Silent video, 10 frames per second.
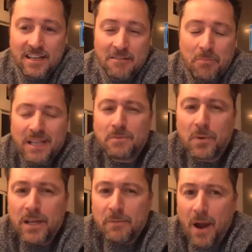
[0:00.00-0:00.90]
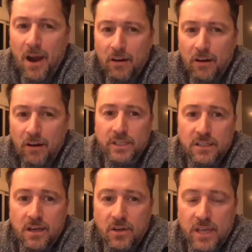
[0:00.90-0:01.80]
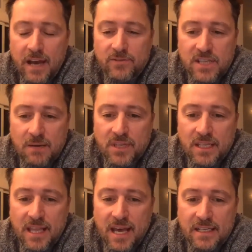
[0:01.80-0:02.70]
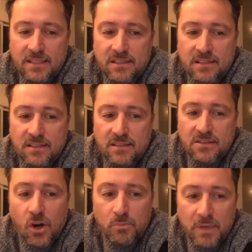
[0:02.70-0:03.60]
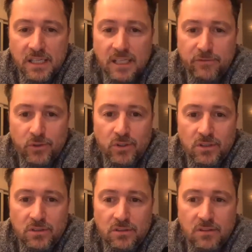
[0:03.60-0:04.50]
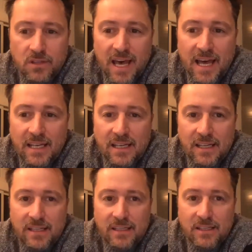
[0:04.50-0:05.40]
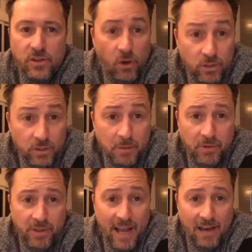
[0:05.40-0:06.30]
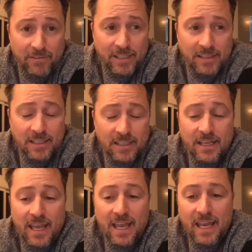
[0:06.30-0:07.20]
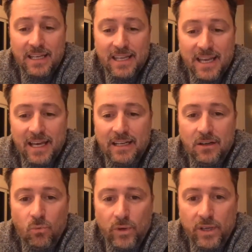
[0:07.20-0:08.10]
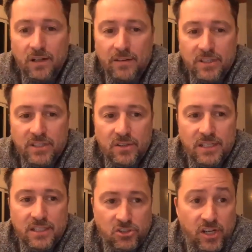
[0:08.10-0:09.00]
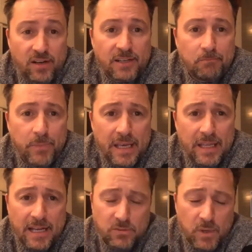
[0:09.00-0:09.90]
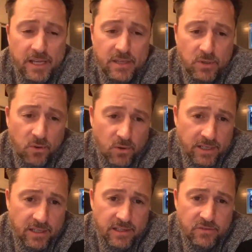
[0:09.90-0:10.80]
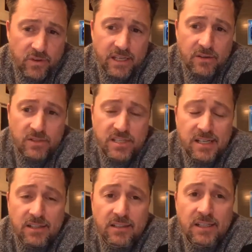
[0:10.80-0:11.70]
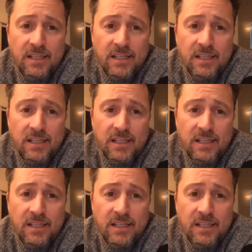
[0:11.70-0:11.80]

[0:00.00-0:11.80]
but it's pretty powerful when you know you have something that is so meaningful that you're the only people that have it, and yet we all have a duty to share it. And that's why the recording of this video is here.